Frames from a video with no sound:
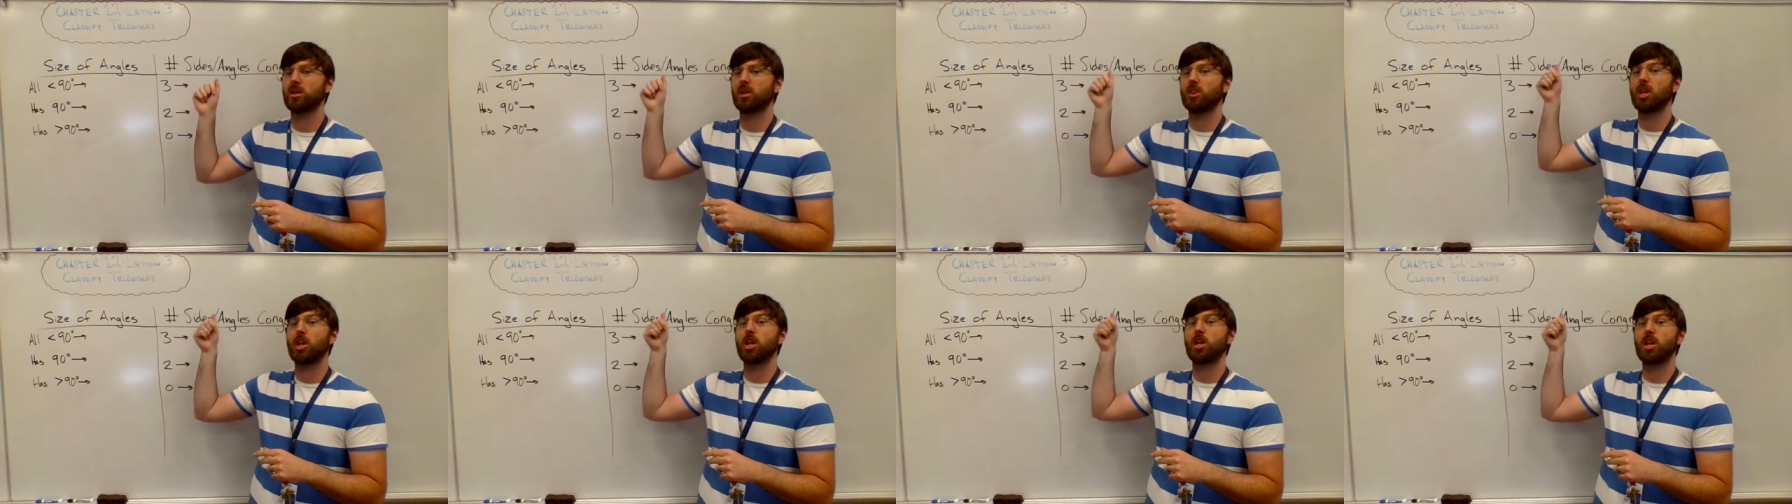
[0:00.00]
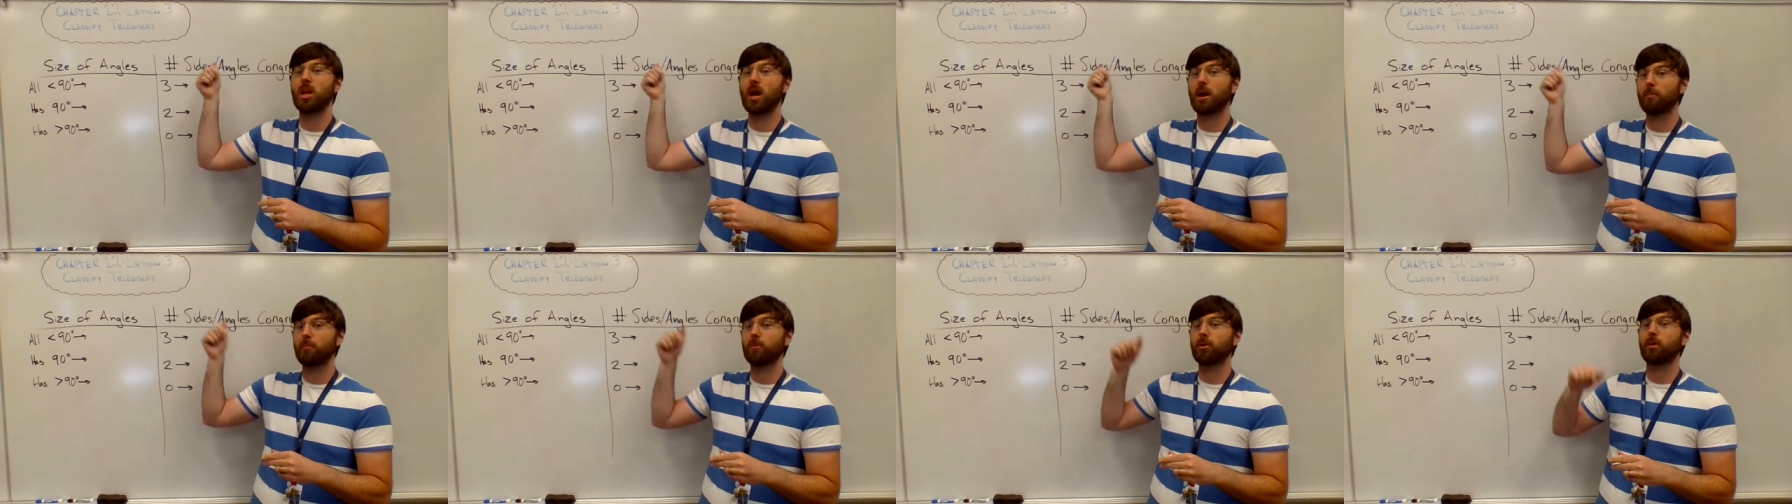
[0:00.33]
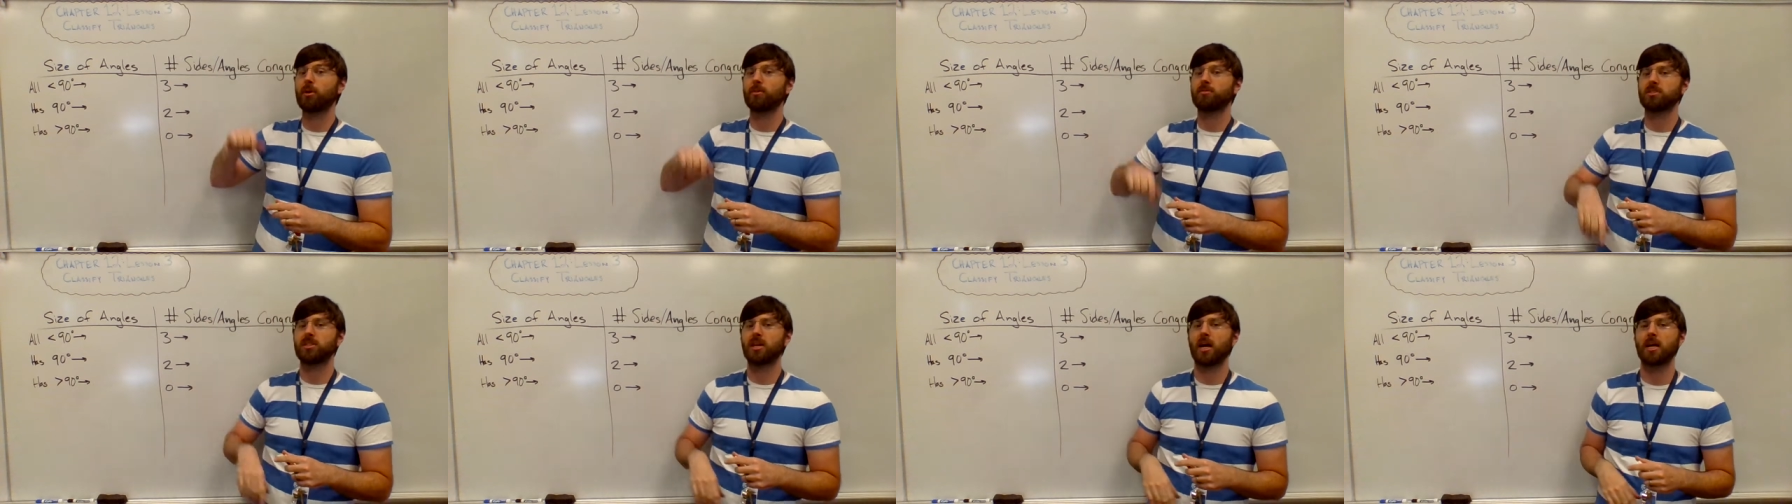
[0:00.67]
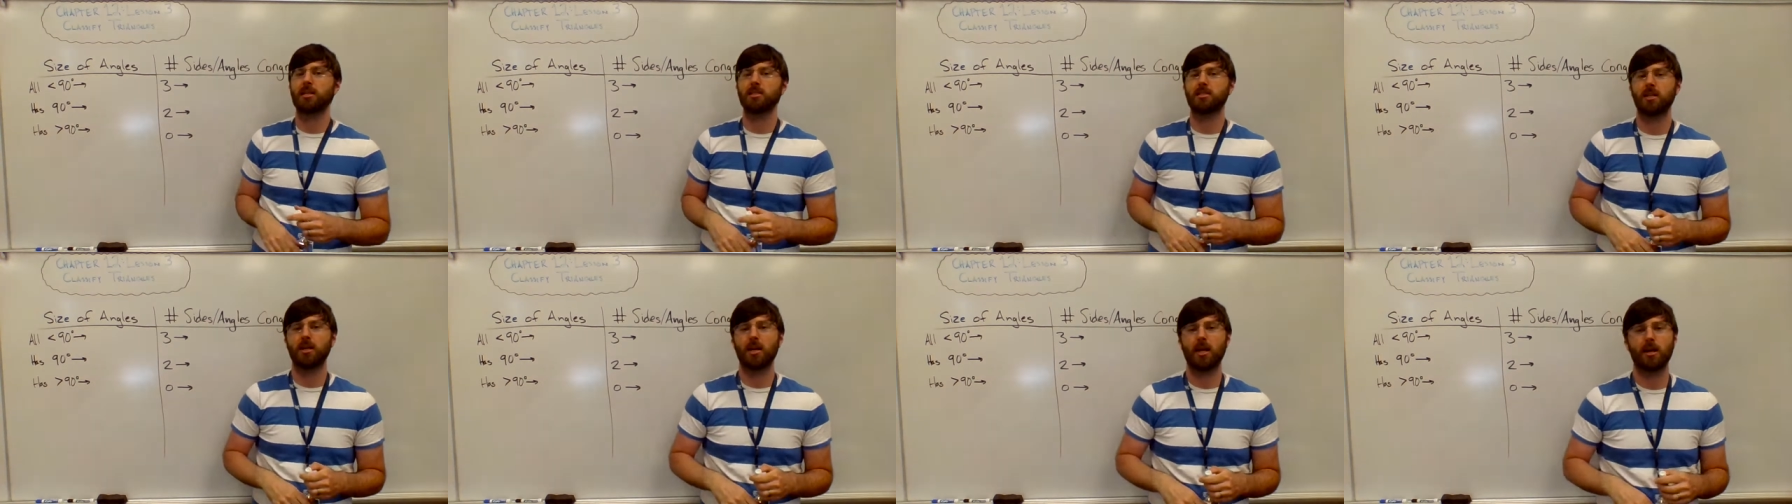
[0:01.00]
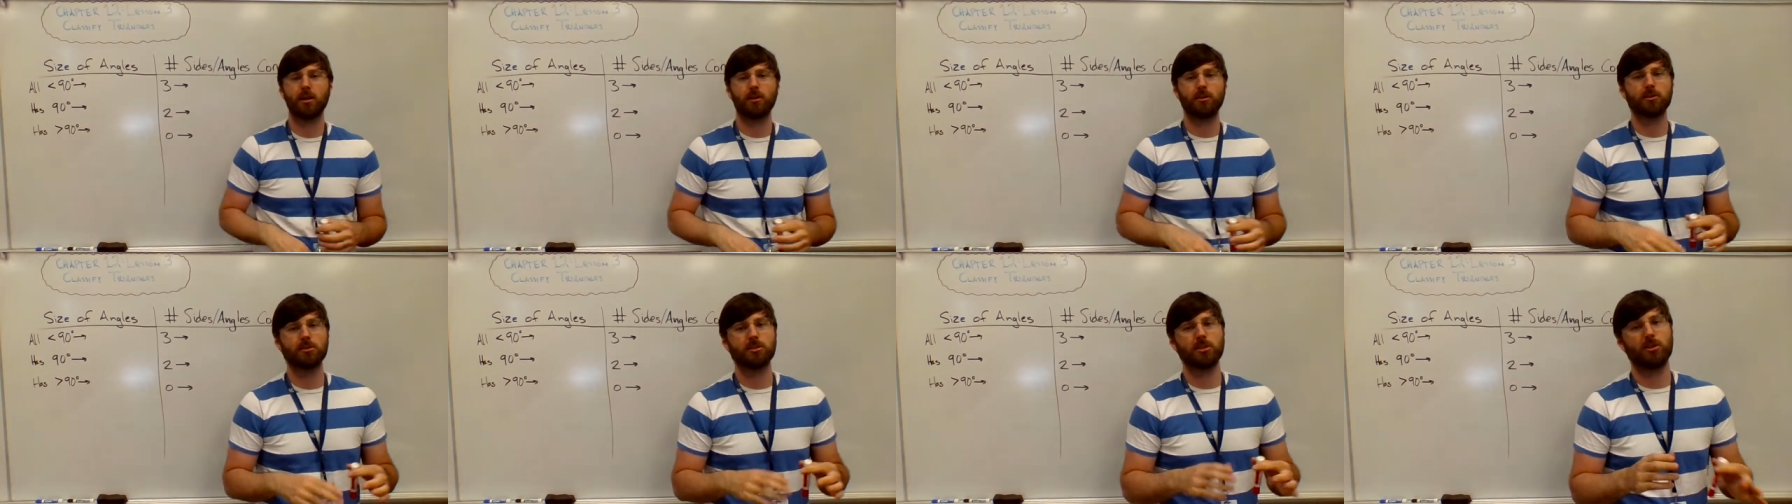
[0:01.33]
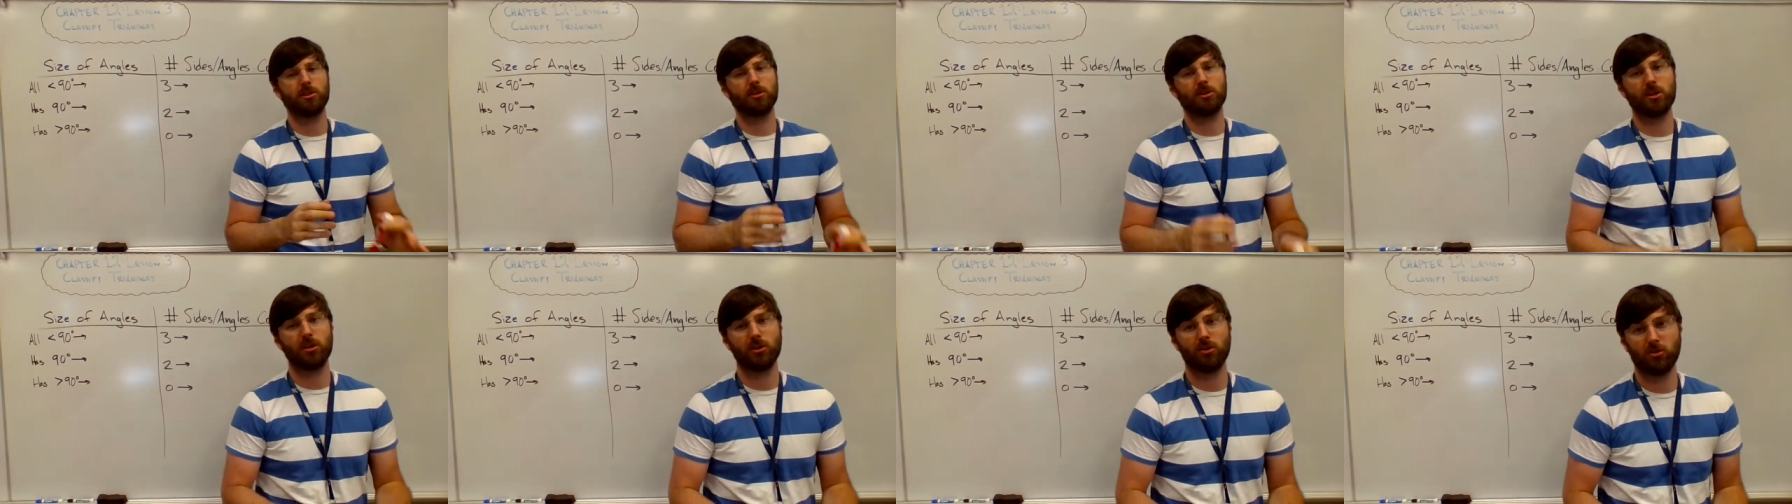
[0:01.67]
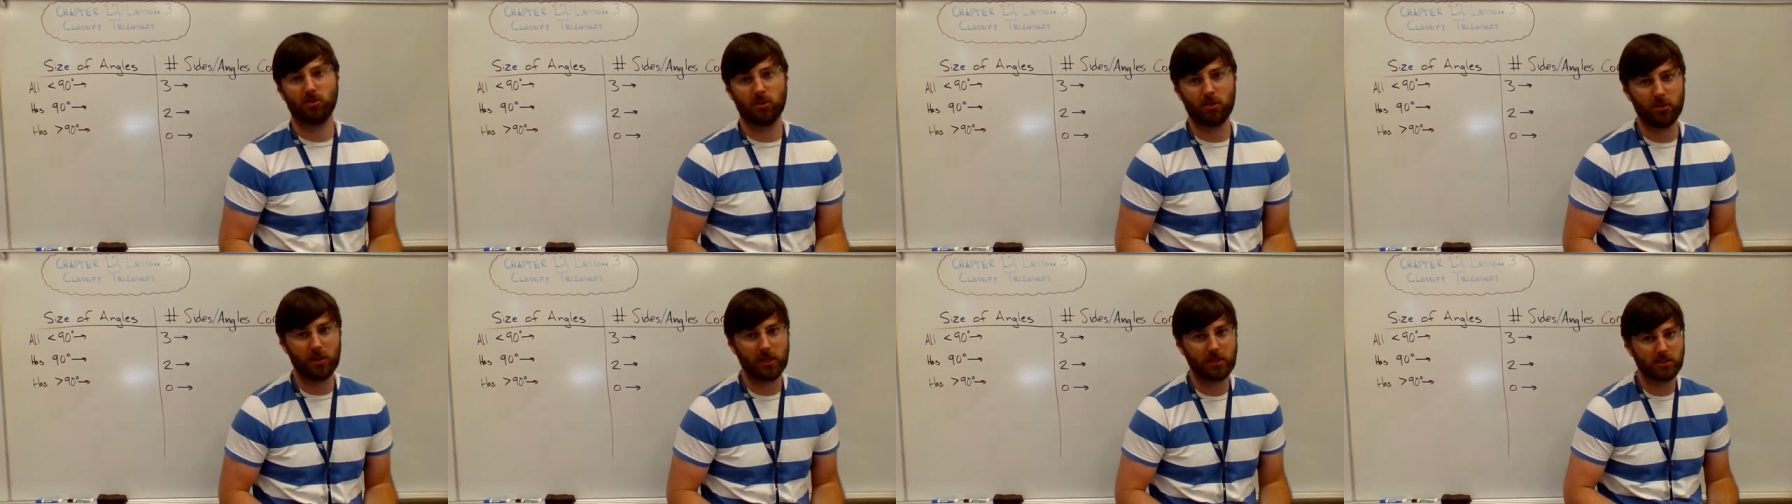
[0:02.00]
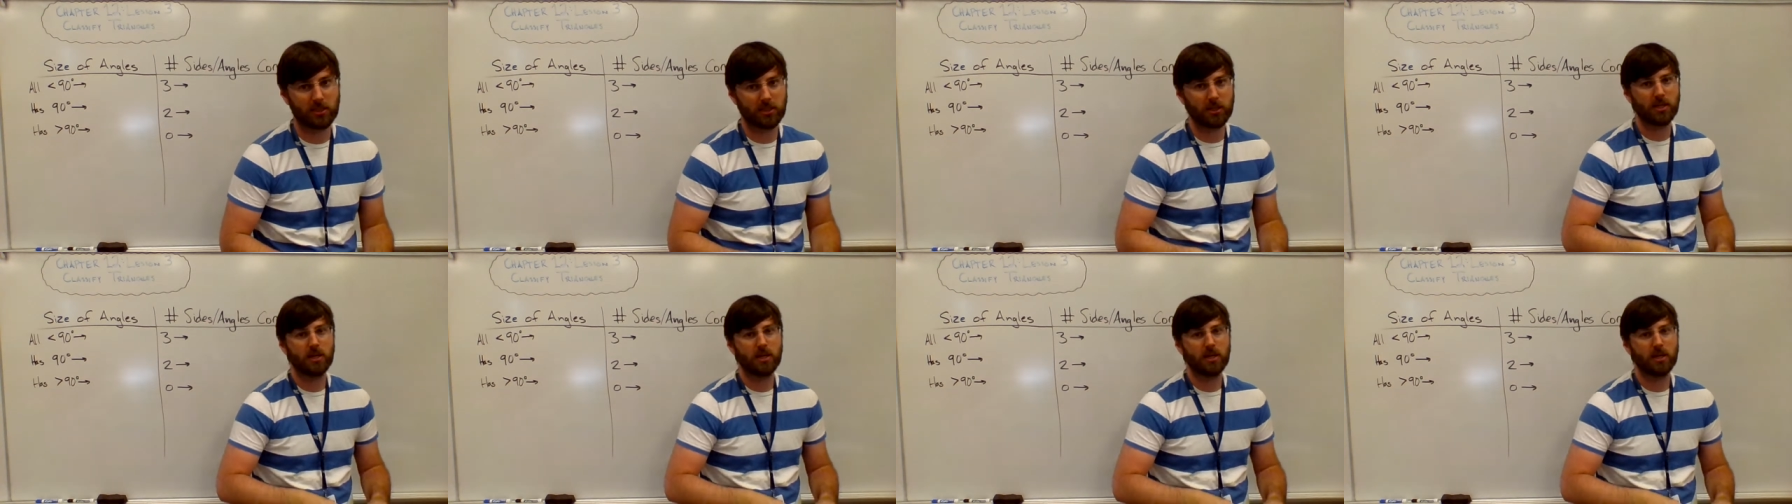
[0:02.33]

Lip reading: on the number of sides and angles that are congruent.